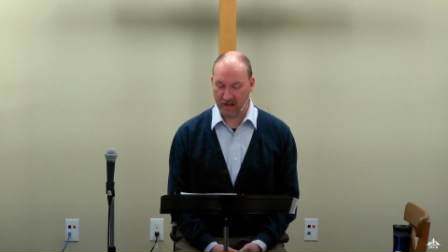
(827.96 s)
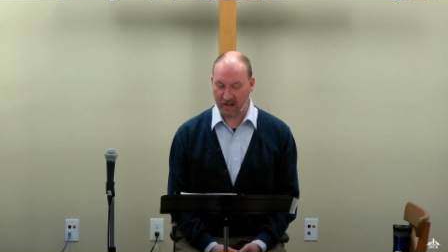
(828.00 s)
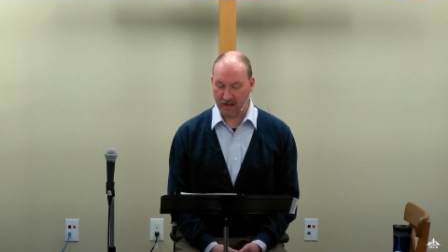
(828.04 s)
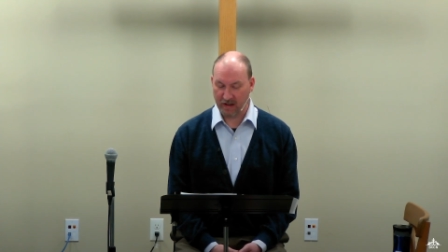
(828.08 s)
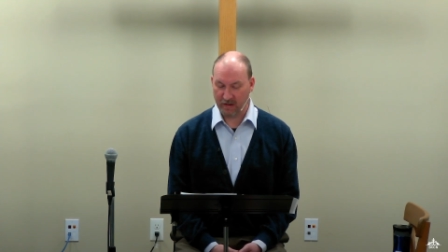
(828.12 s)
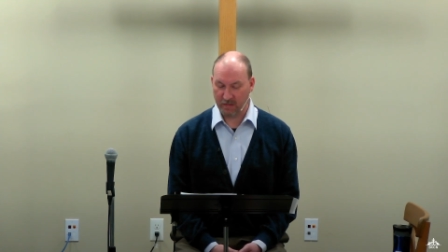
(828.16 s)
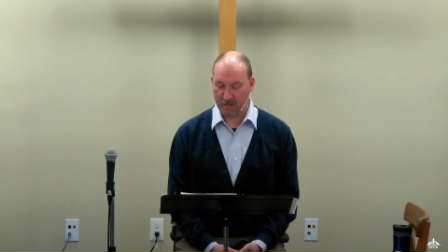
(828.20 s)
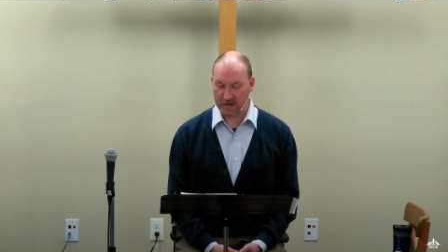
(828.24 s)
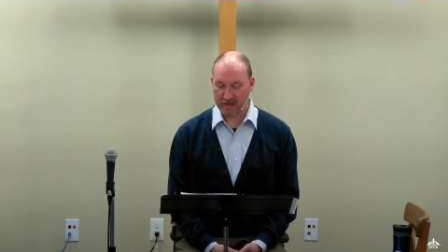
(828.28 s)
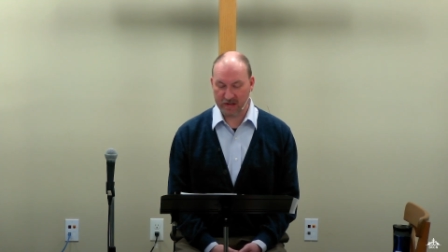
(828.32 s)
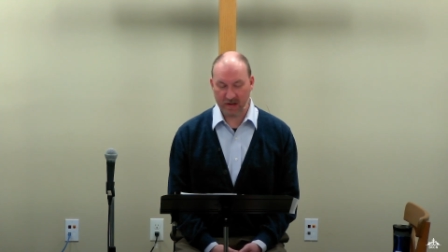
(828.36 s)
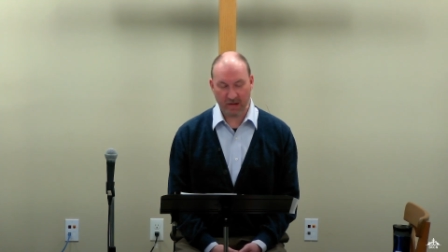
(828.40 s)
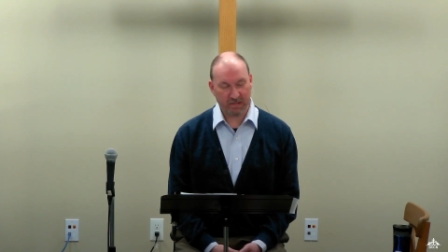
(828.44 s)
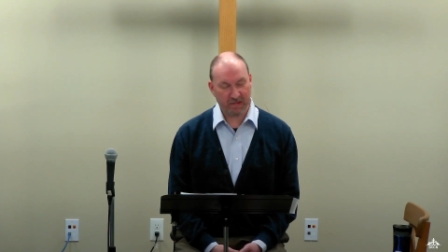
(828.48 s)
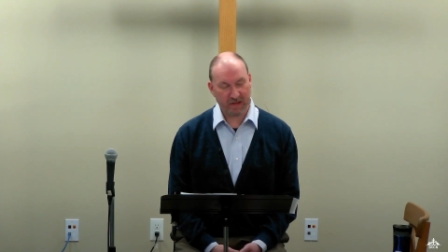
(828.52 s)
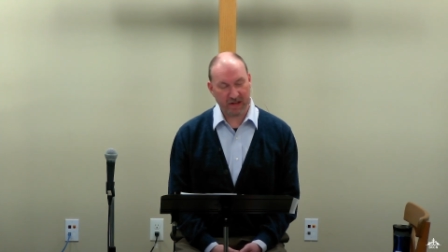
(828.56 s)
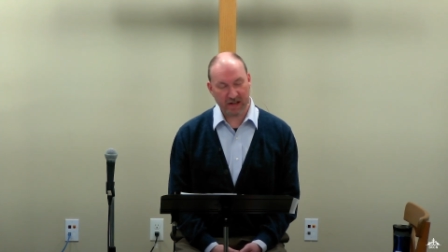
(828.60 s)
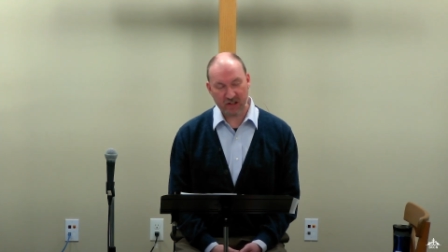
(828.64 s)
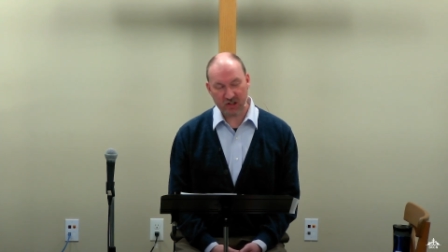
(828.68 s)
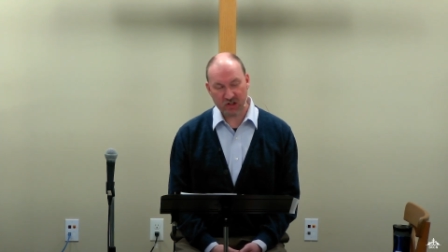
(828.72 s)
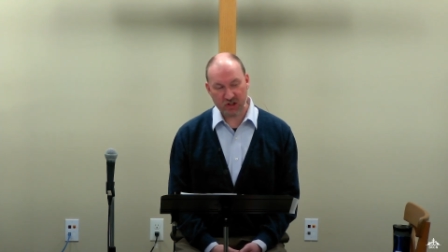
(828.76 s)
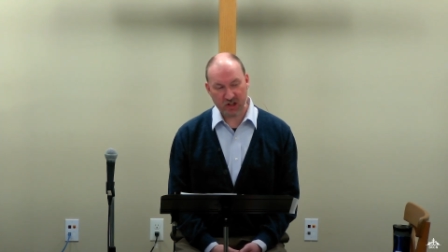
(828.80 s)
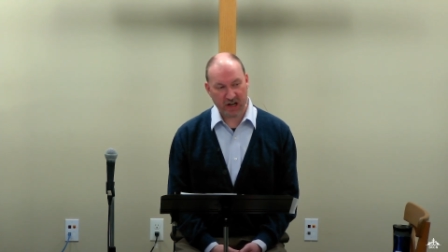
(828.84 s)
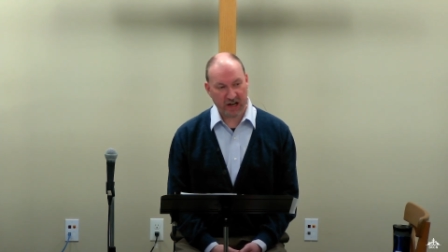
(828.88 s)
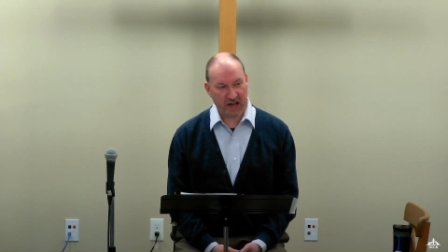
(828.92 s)
But something
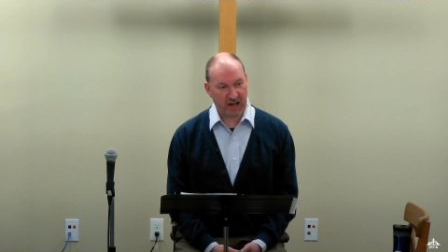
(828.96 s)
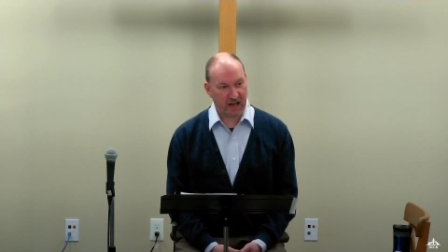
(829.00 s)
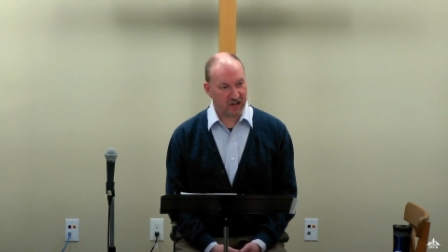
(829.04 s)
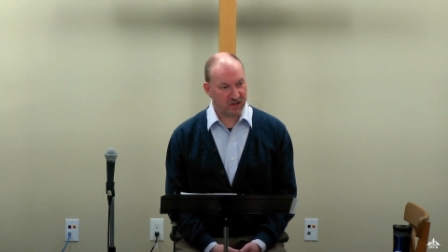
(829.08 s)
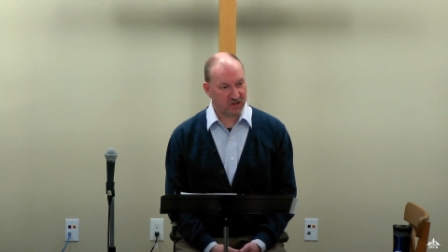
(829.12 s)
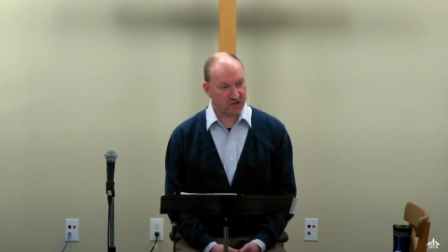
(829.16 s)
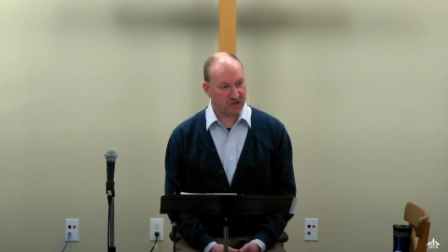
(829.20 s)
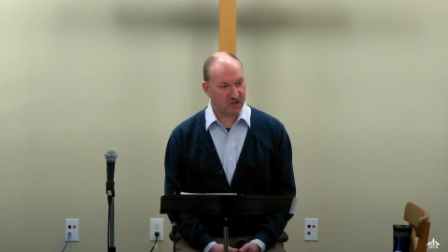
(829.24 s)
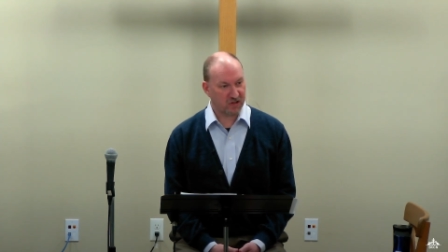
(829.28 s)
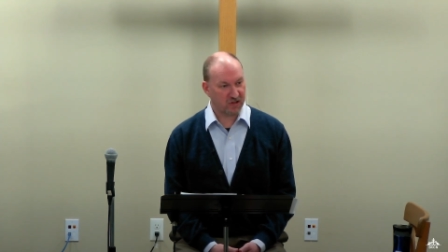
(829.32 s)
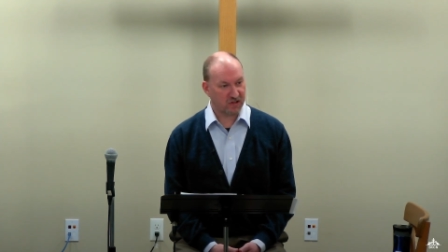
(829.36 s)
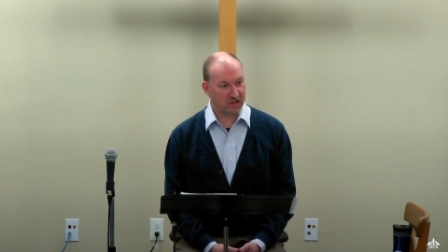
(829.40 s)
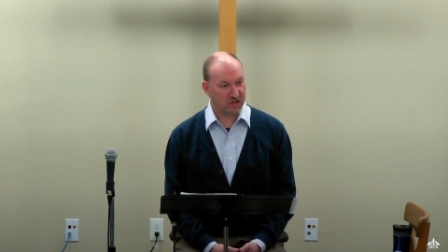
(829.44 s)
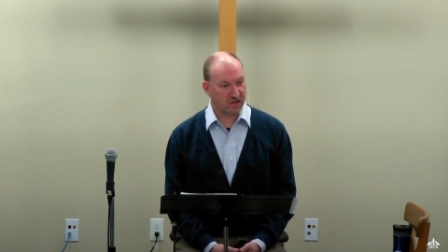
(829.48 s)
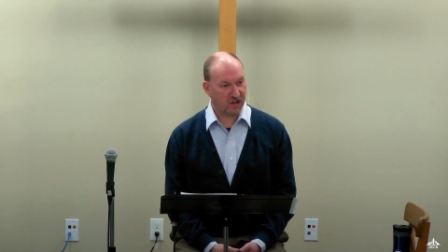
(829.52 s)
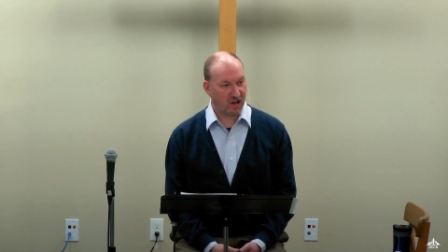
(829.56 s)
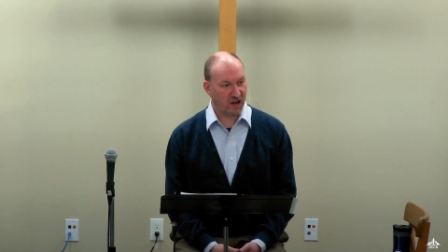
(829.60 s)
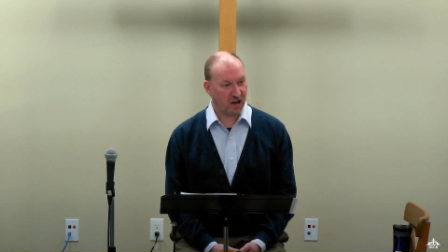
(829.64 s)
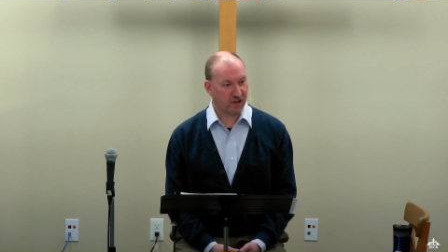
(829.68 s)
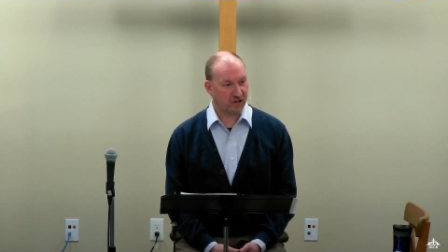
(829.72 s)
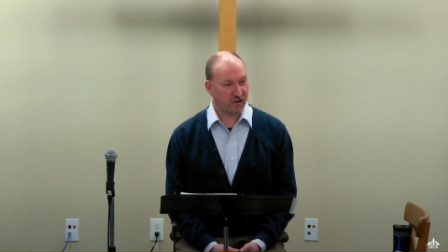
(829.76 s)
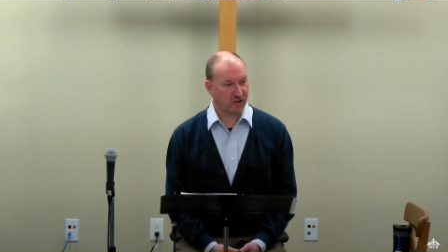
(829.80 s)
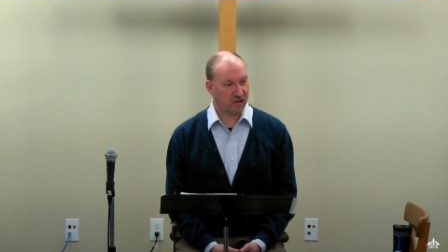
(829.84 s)
changed Dr.